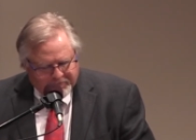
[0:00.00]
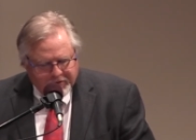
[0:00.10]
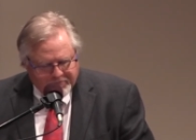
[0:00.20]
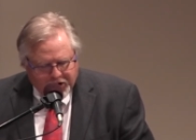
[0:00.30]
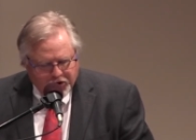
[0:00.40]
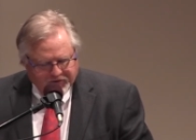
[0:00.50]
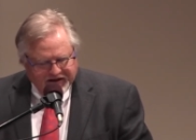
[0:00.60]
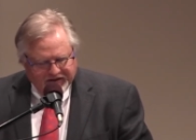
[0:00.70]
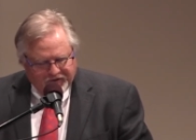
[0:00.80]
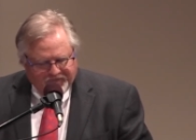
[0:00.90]

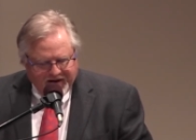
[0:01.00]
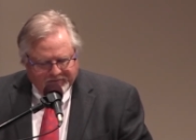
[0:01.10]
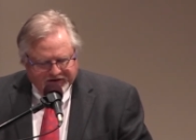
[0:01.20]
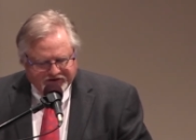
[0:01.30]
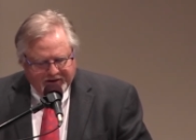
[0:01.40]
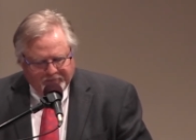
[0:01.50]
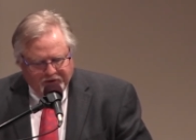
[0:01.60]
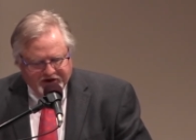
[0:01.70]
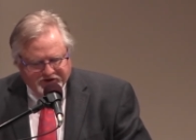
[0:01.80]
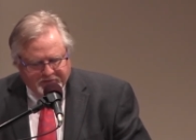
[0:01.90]
bemoaning the family
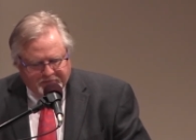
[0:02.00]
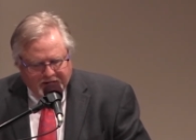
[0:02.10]
separation